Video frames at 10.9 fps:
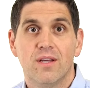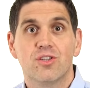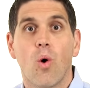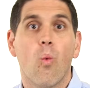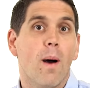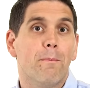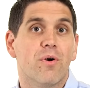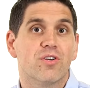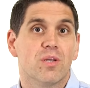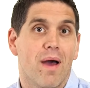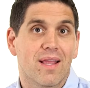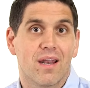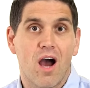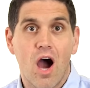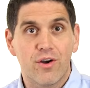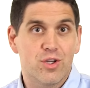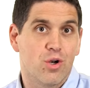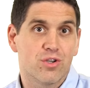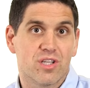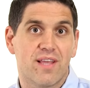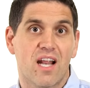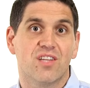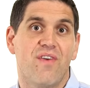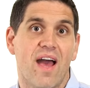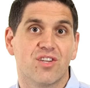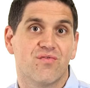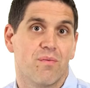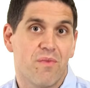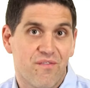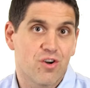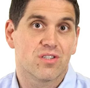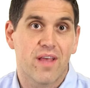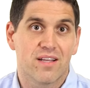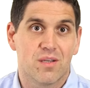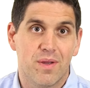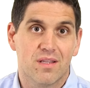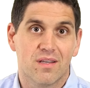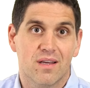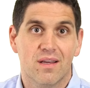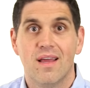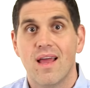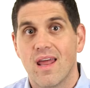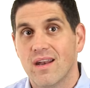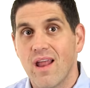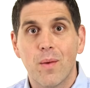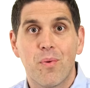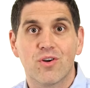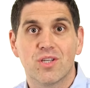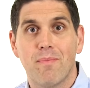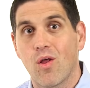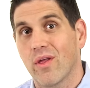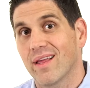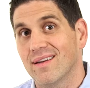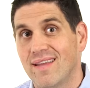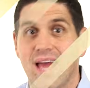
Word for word: So one person might get 100 udals of satisfaction from the first slice of pizza, and another person might only get